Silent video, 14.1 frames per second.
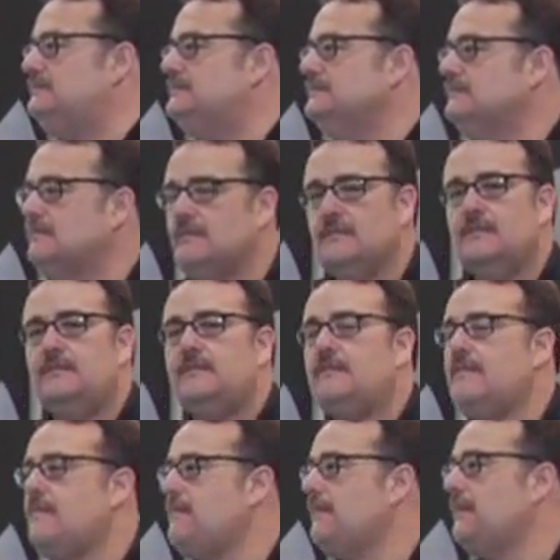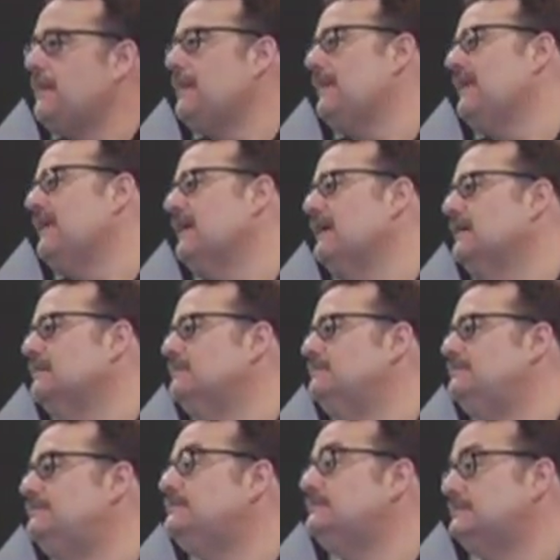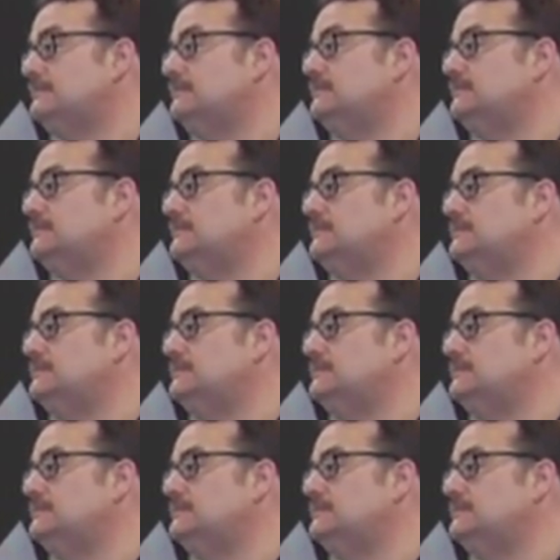[no speech]